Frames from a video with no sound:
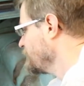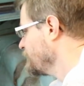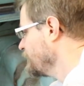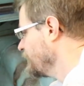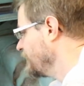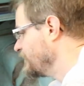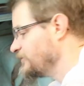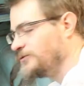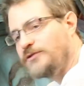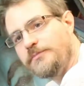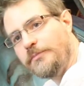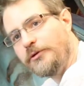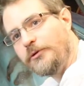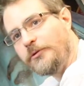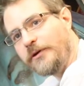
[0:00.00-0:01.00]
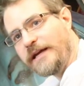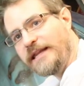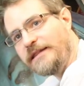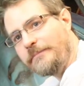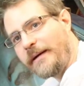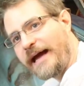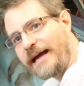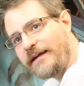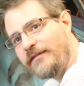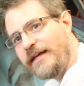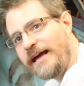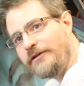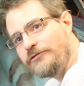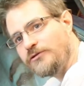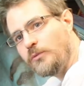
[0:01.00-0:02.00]
put a little support in the back
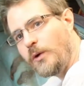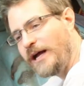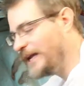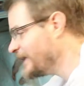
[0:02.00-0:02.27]
there as well